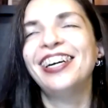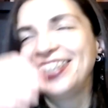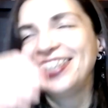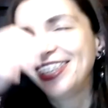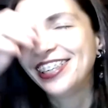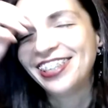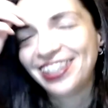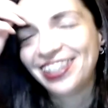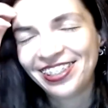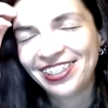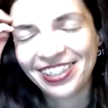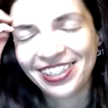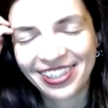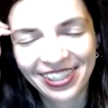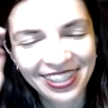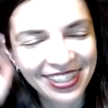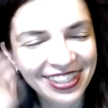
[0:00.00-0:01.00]

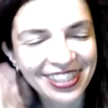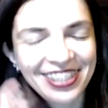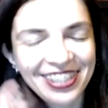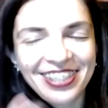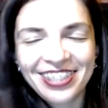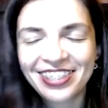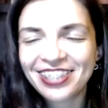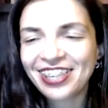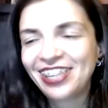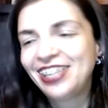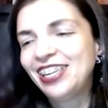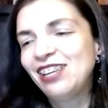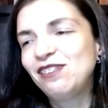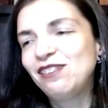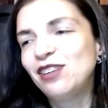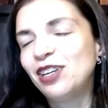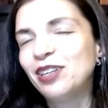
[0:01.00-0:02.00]
It's in
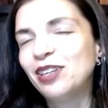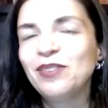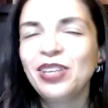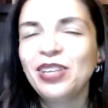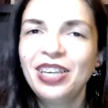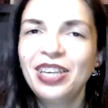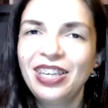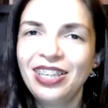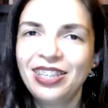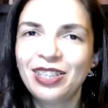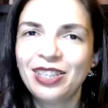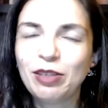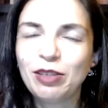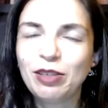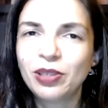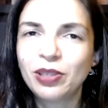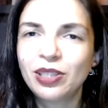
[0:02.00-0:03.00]
Scandinavia.
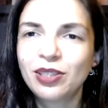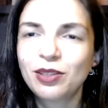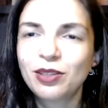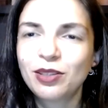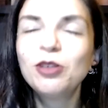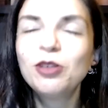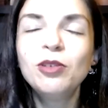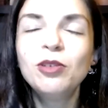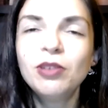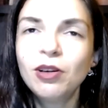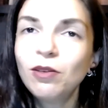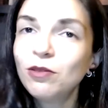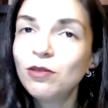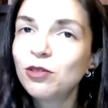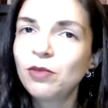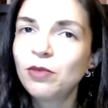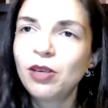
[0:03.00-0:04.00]
Yeah, but who
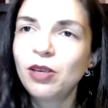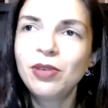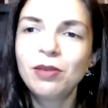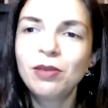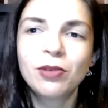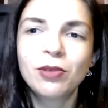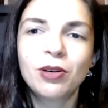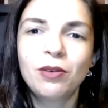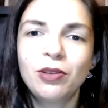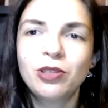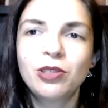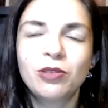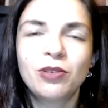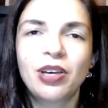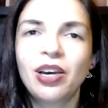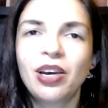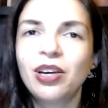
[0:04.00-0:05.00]
knows? Maybe I'm going
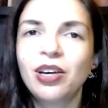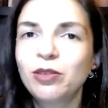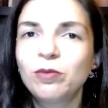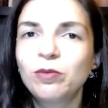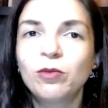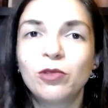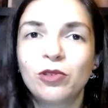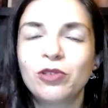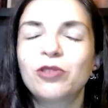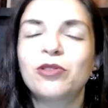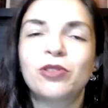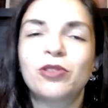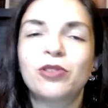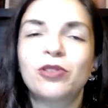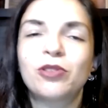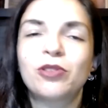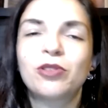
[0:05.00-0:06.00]
to add more
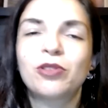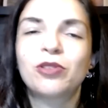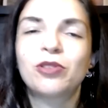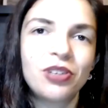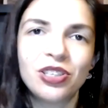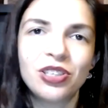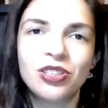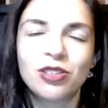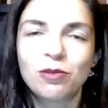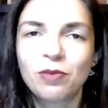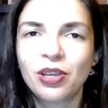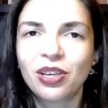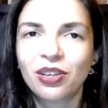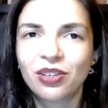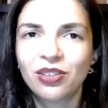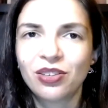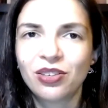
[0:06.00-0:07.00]
short stories
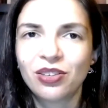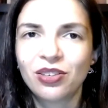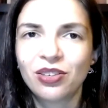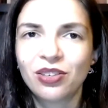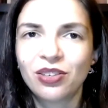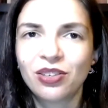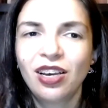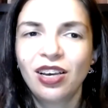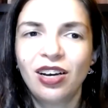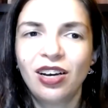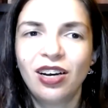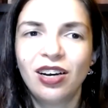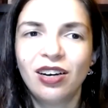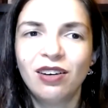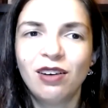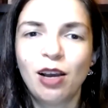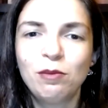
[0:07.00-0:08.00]
because
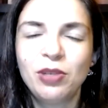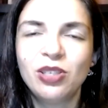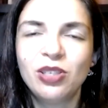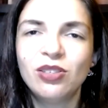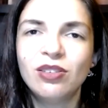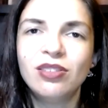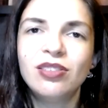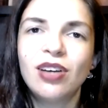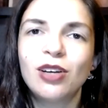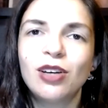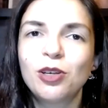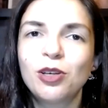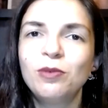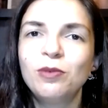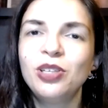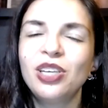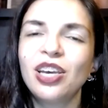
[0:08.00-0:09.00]
I mean, not
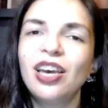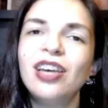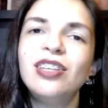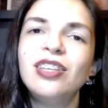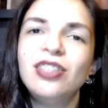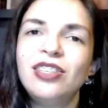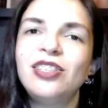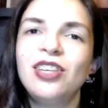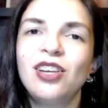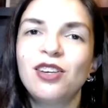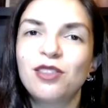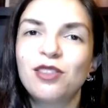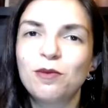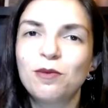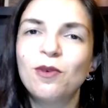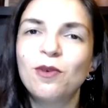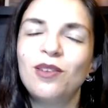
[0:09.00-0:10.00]
only editing
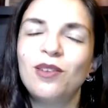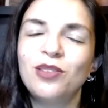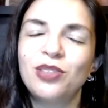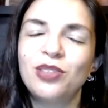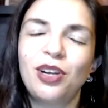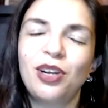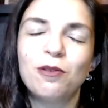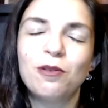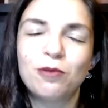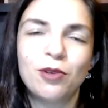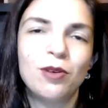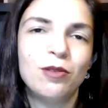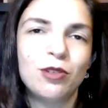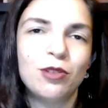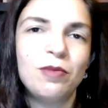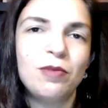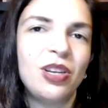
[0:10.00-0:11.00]
the ones that I
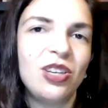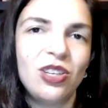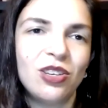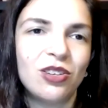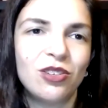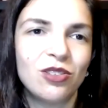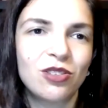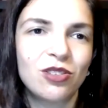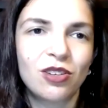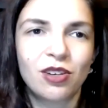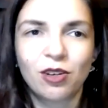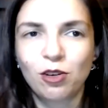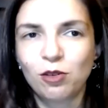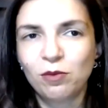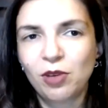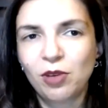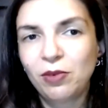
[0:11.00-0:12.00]
wrote many years
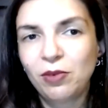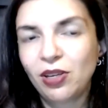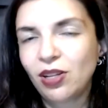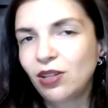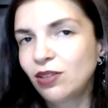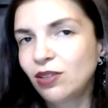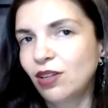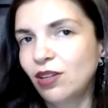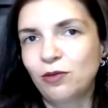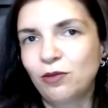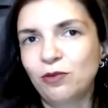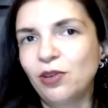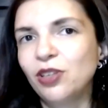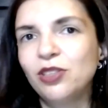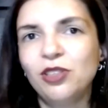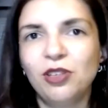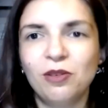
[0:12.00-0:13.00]
ago. Maybe I'll
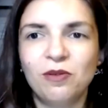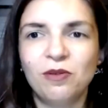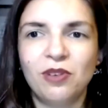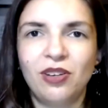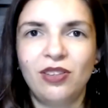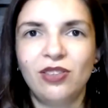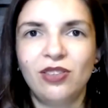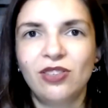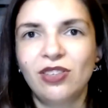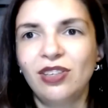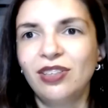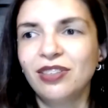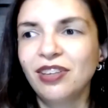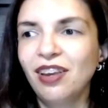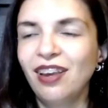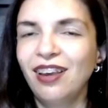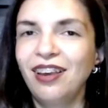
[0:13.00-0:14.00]
write new ones.
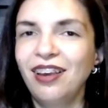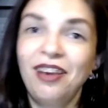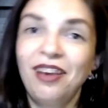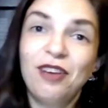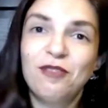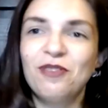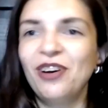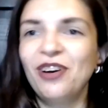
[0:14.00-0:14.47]
And hey, why